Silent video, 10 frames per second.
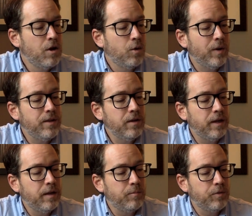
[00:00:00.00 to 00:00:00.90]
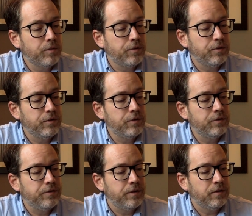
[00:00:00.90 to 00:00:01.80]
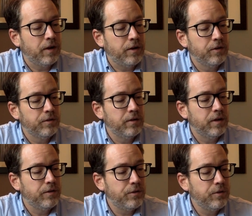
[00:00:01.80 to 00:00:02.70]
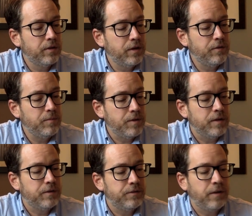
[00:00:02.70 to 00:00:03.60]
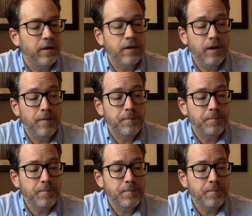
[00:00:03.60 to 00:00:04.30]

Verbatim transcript: When the lamb broke the third seal, I heard the li- third living being say, Come.